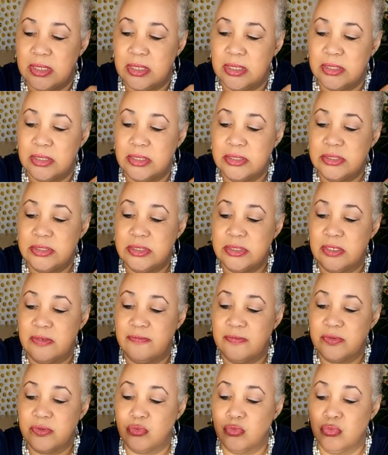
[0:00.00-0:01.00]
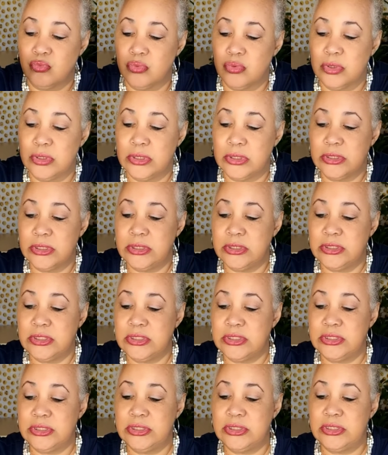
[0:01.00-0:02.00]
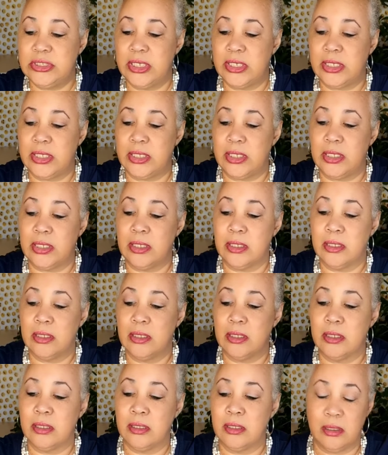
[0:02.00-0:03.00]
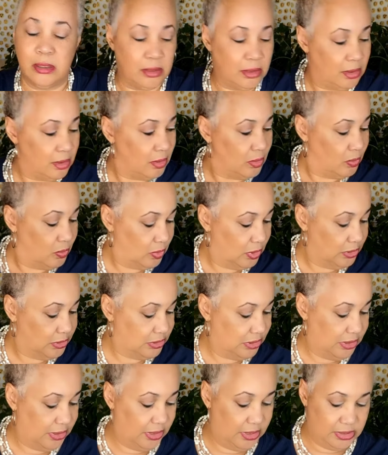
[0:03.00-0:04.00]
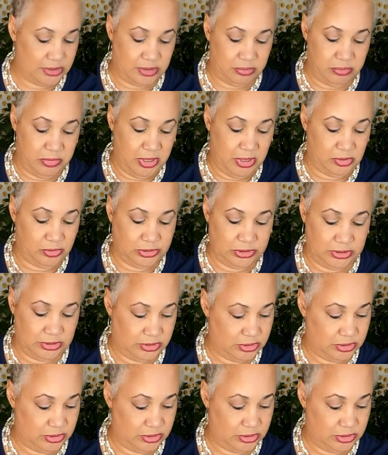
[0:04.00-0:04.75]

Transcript: This stuff is really sticky once it gets melted.